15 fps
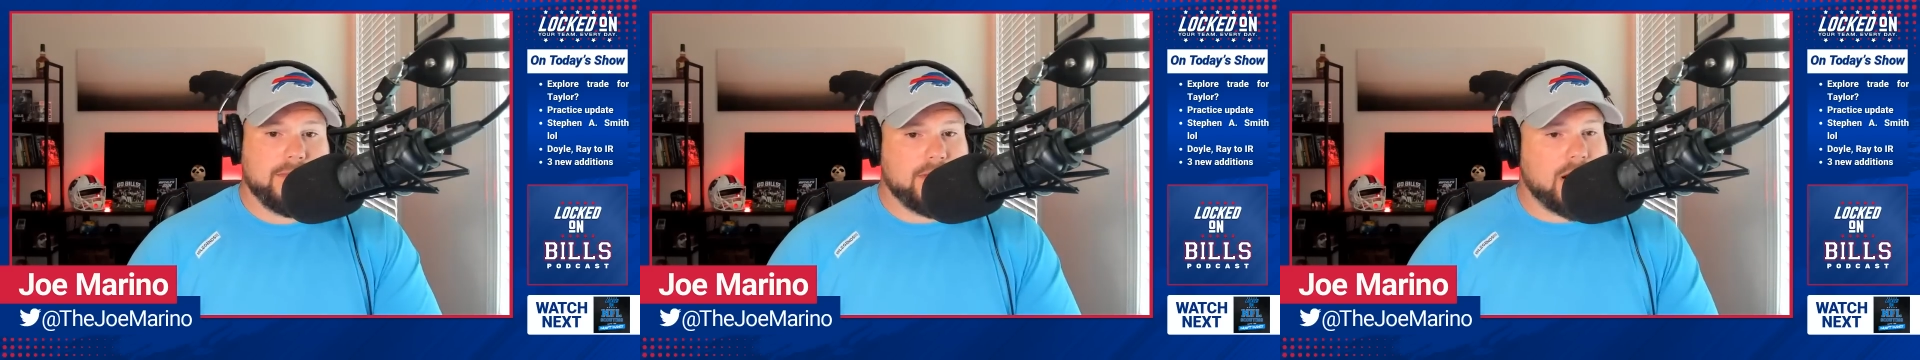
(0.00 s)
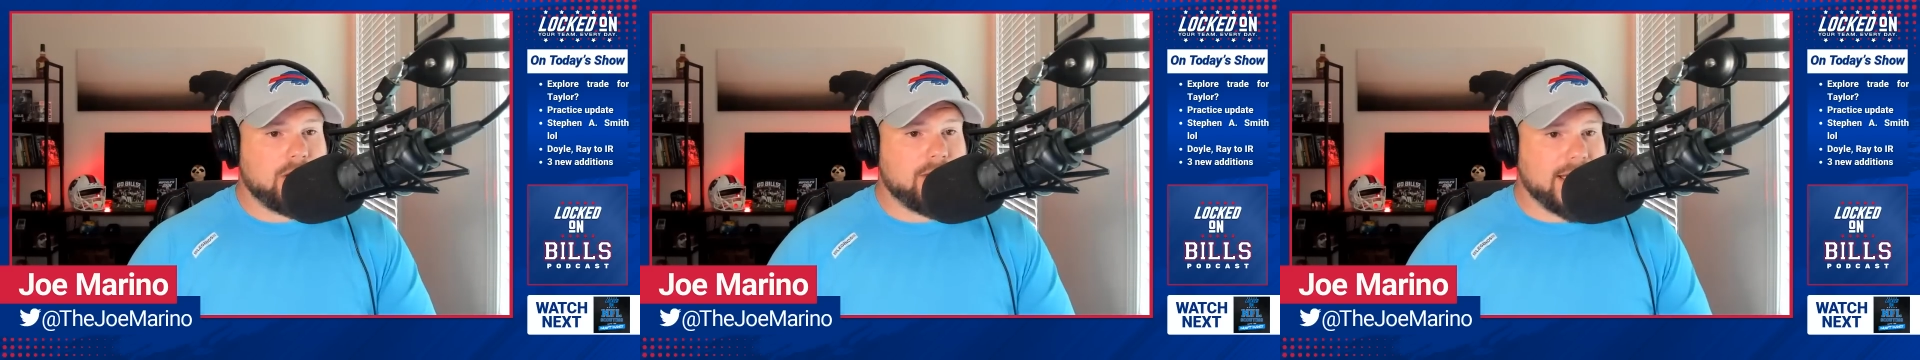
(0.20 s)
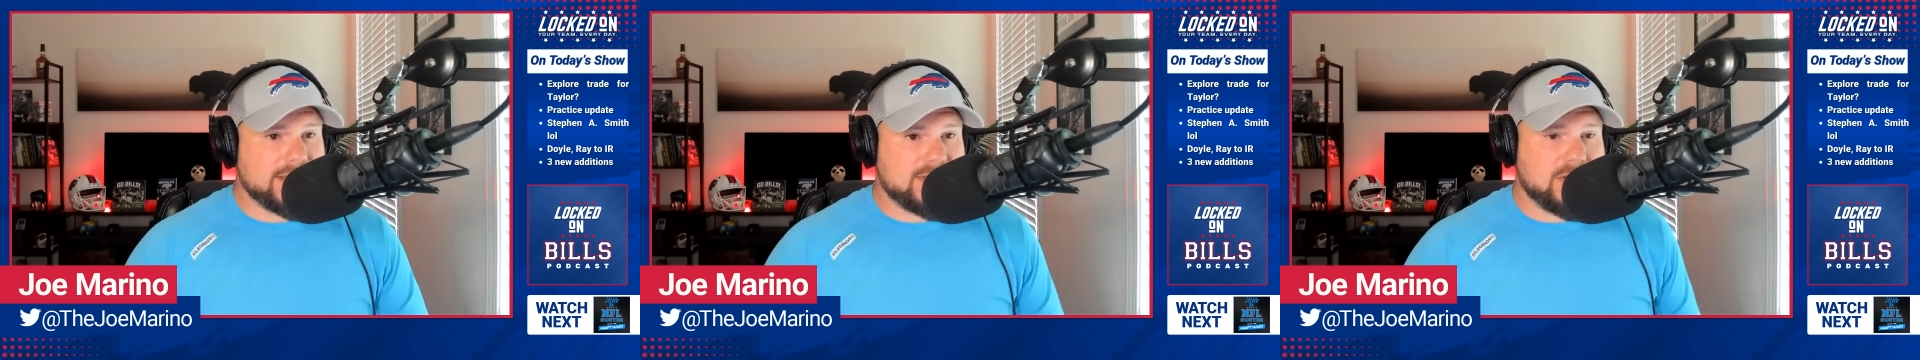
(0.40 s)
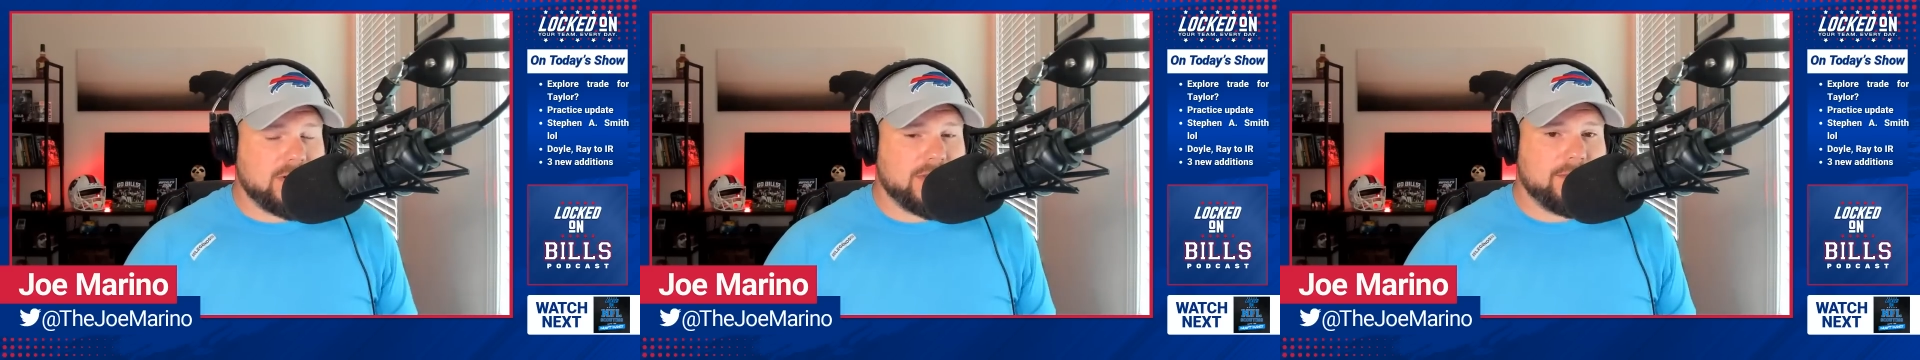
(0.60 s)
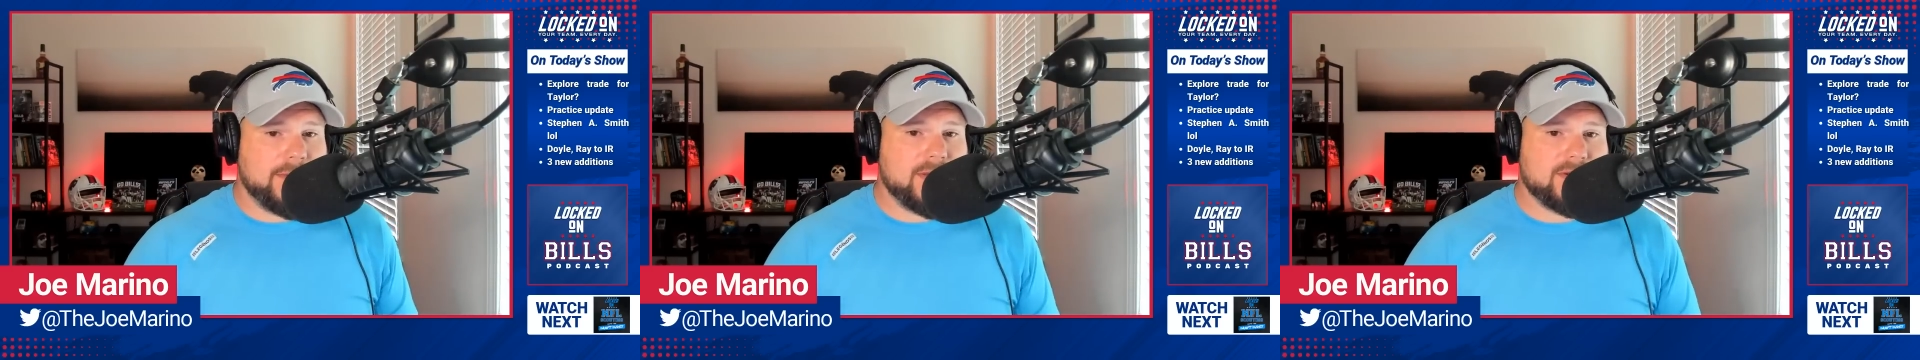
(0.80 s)
All right, so
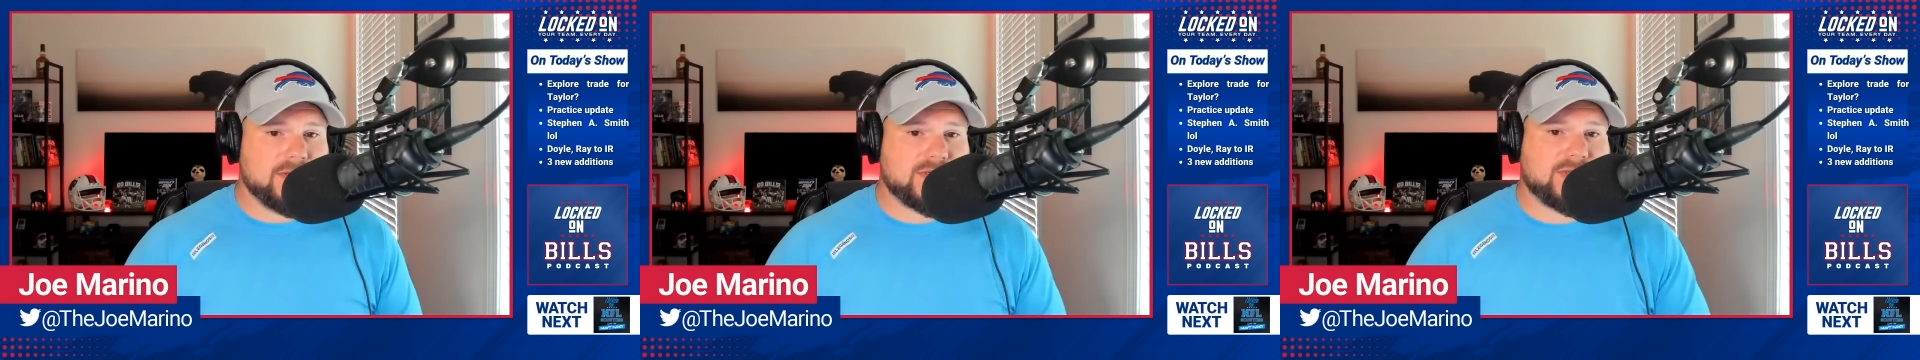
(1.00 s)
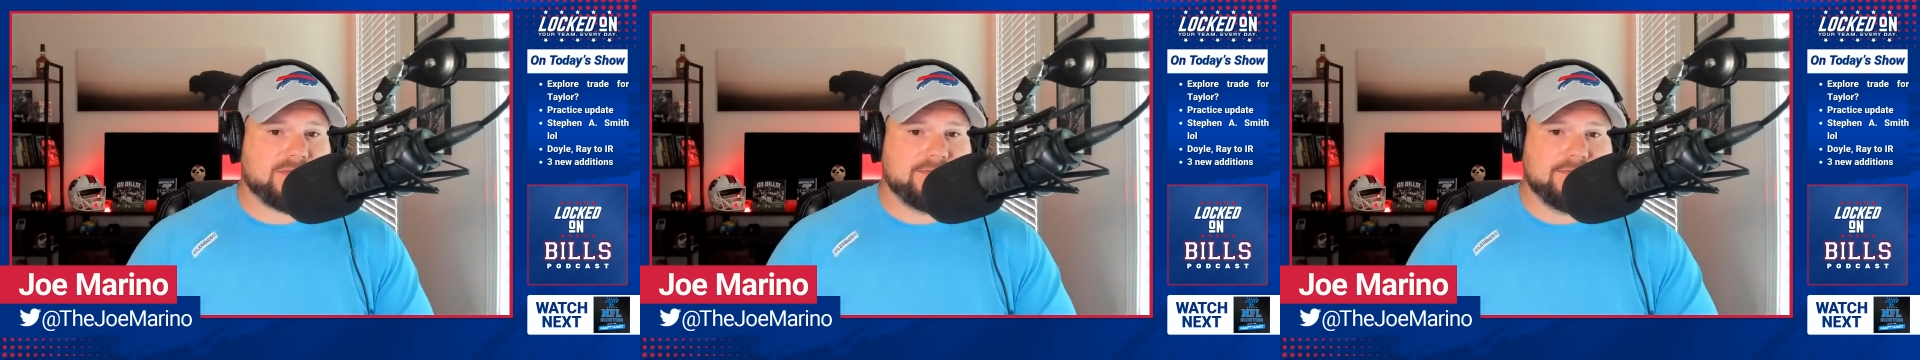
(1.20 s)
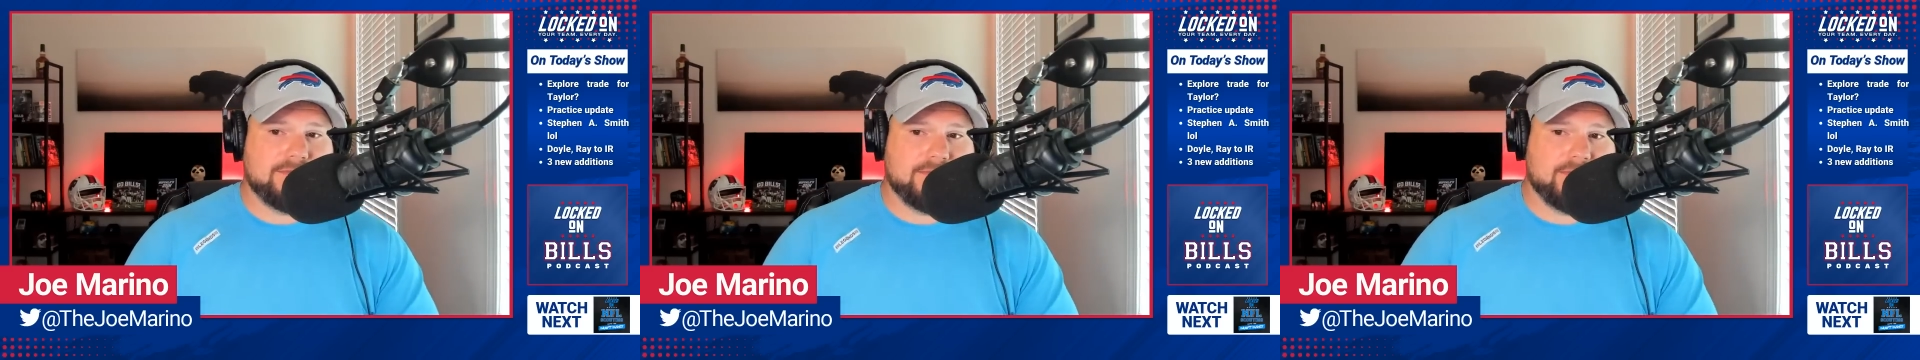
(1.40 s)
the Bills